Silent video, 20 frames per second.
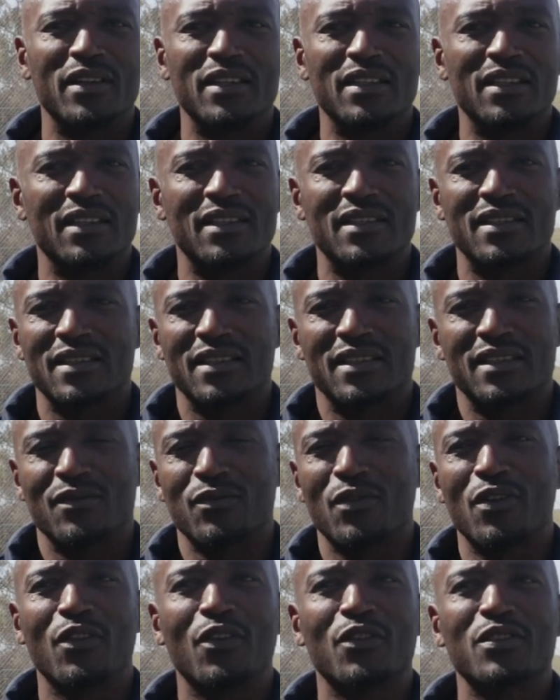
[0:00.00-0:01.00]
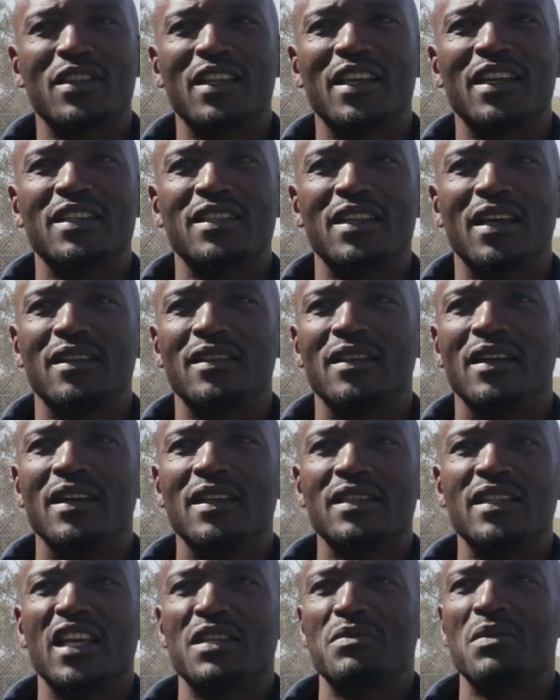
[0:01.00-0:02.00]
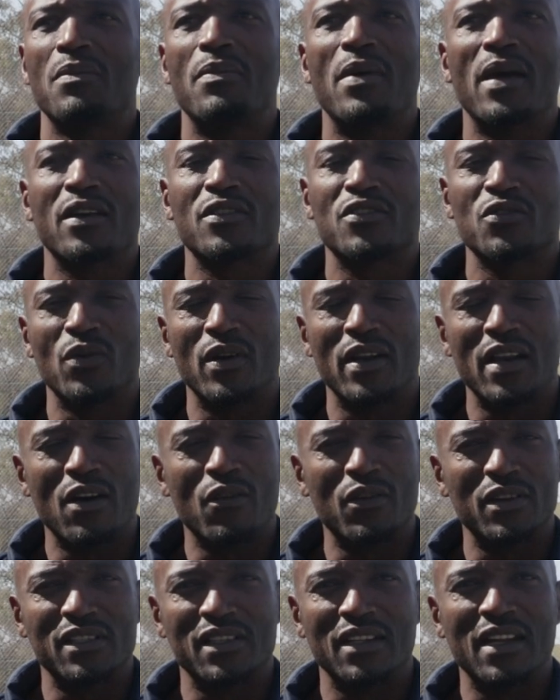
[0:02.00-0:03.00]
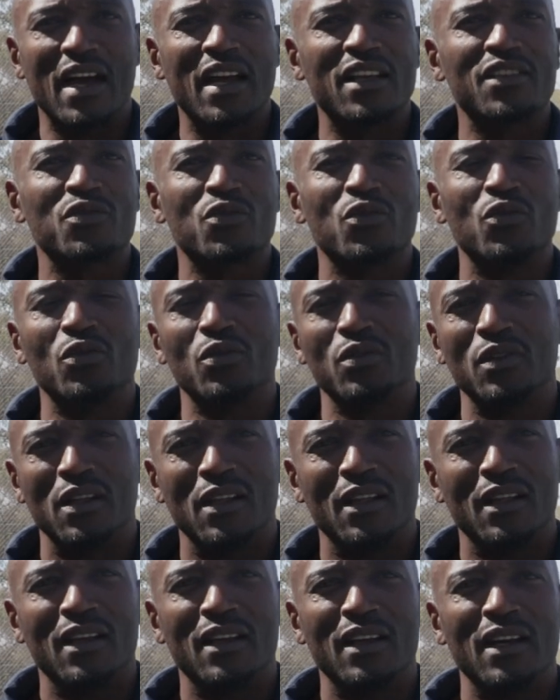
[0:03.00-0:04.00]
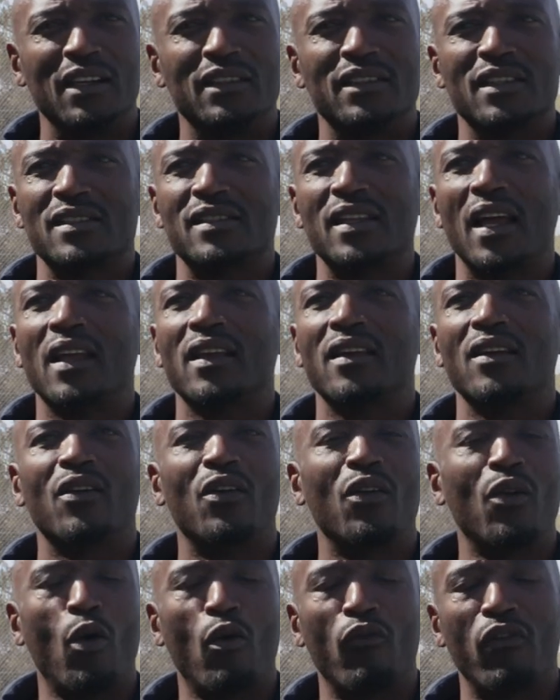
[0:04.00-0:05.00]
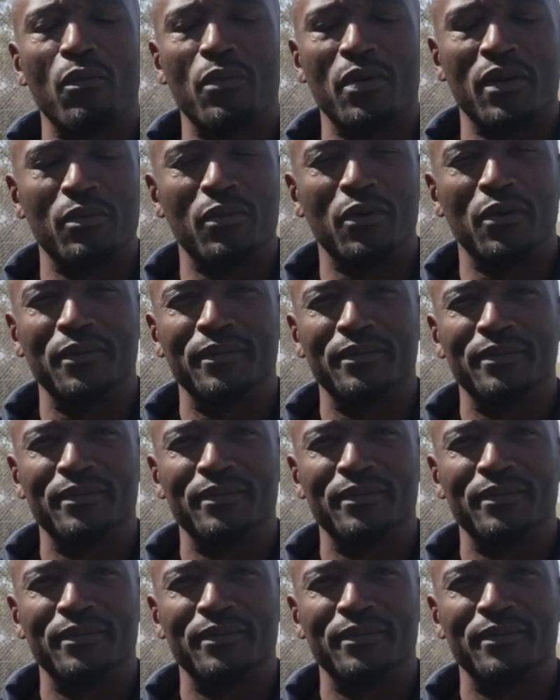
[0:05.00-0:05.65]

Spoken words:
It's one of those things that takes me back to when I was in high school and just dunking all over people.